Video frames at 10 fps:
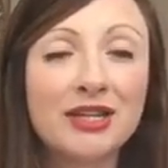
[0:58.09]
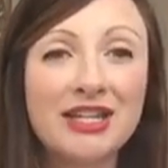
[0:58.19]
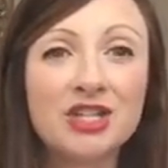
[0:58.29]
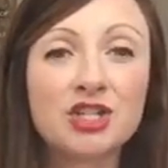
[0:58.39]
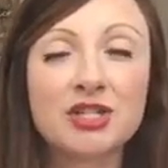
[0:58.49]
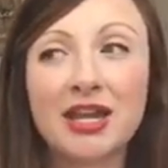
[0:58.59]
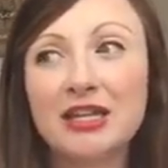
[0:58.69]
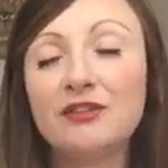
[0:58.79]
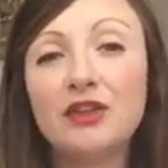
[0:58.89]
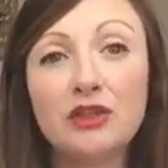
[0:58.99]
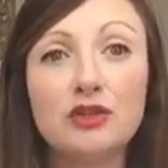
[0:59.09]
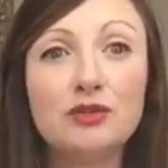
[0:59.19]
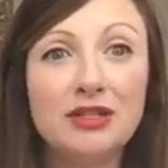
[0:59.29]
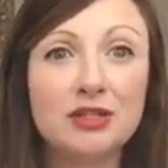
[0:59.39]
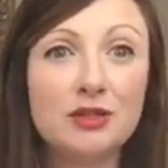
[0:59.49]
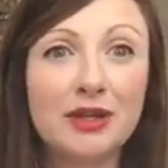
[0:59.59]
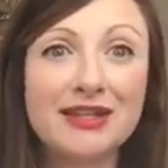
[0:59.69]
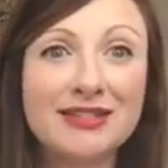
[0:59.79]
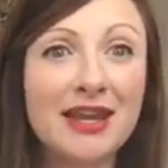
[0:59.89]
each kind of thing that you need to do that